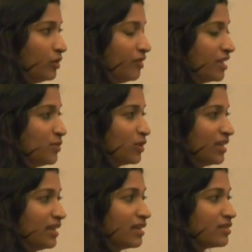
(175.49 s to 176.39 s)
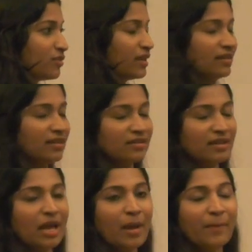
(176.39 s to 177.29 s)
Facebook things, you can just
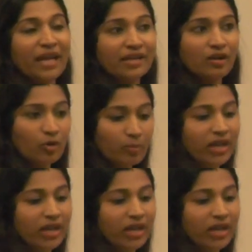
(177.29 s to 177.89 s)
make it out,